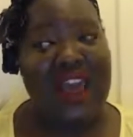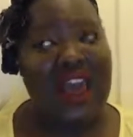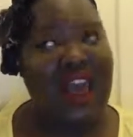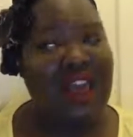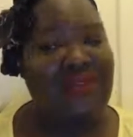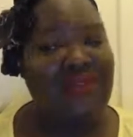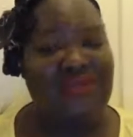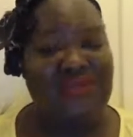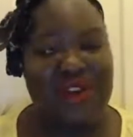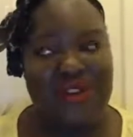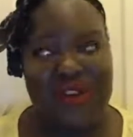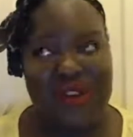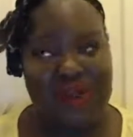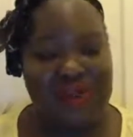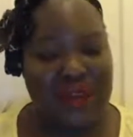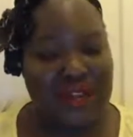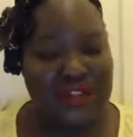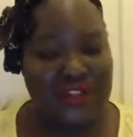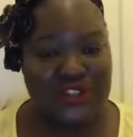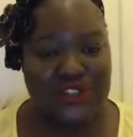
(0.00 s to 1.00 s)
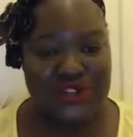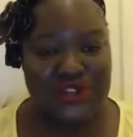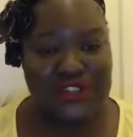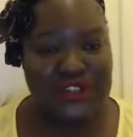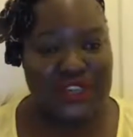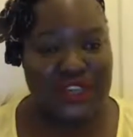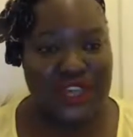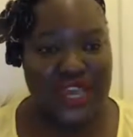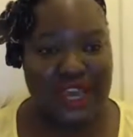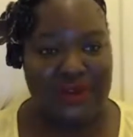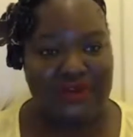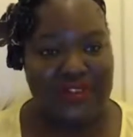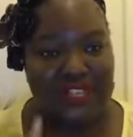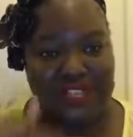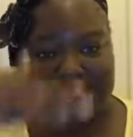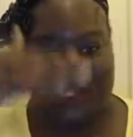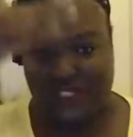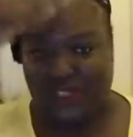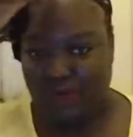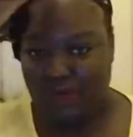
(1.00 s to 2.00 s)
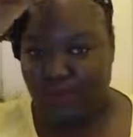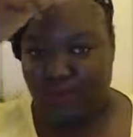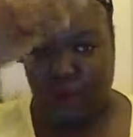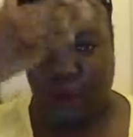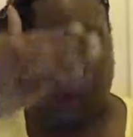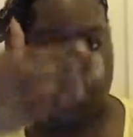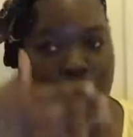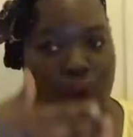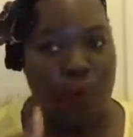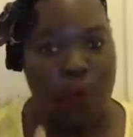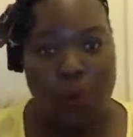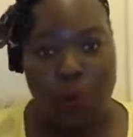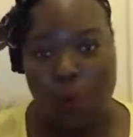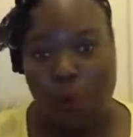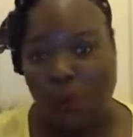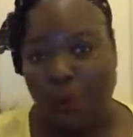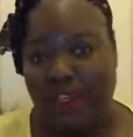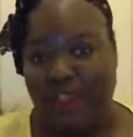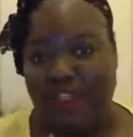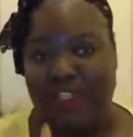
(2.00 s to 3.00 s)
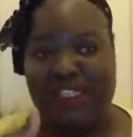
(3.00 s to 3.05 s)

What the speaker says: I very much used to have this wall,